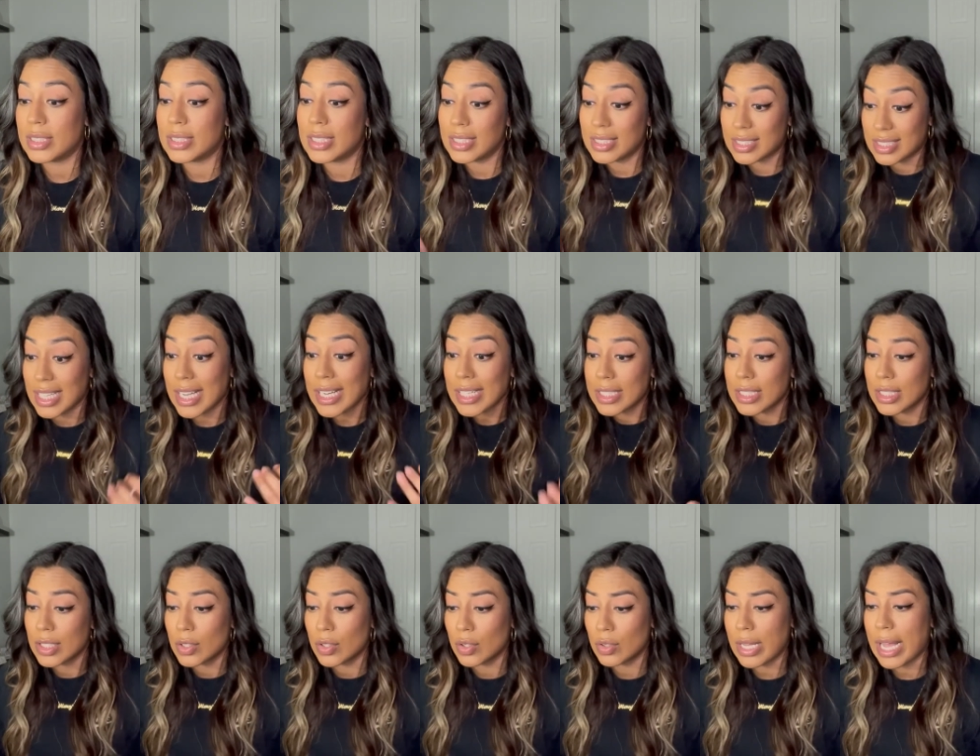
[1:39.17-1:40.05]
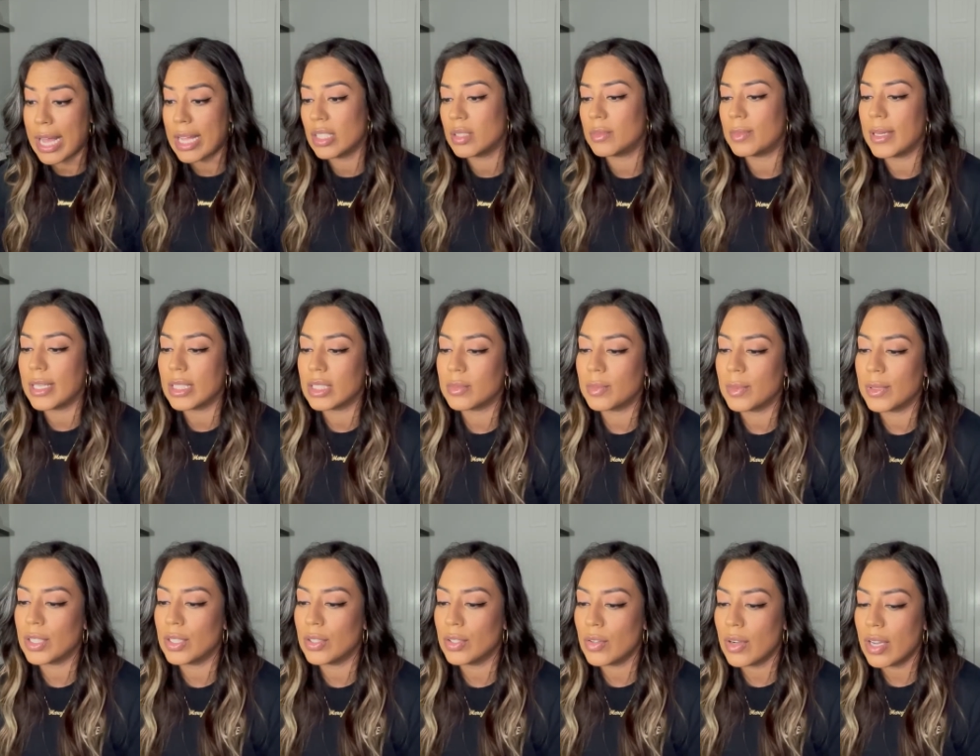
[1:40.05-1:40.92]
the technical aspects but
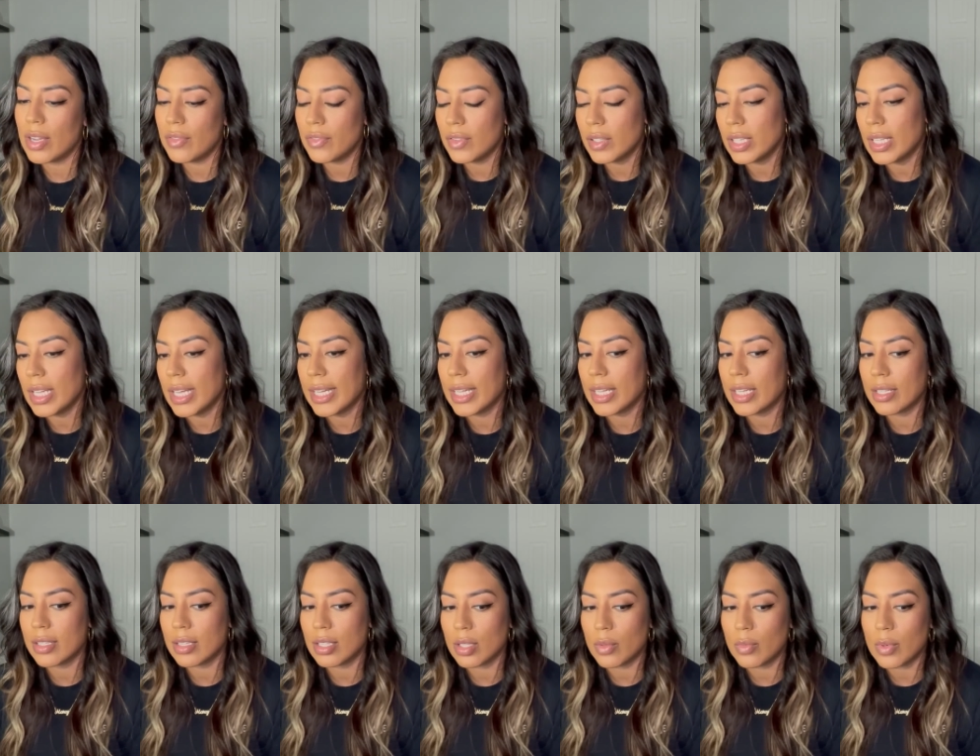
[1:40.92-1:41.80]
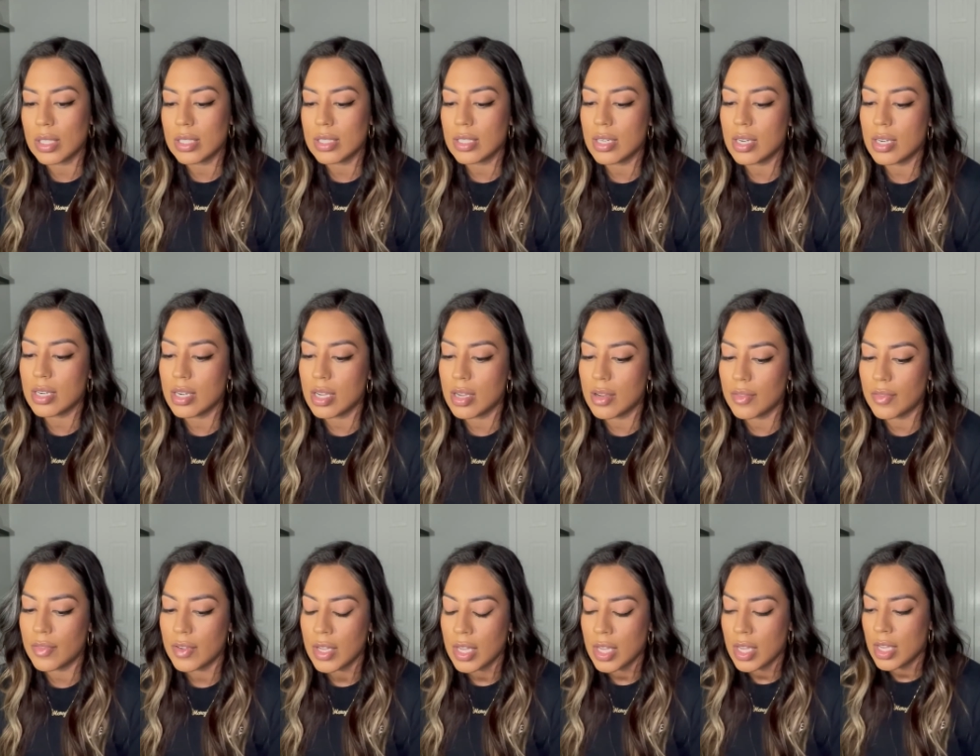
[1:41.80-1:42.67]
you know I felt like there wasn't
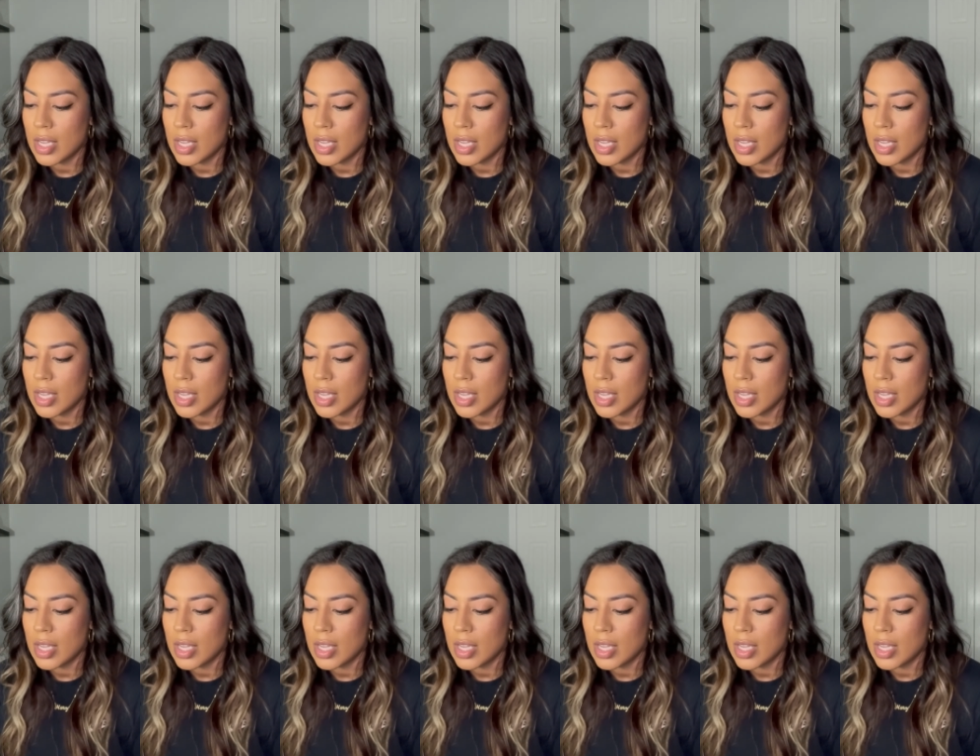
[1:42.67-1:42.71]
enough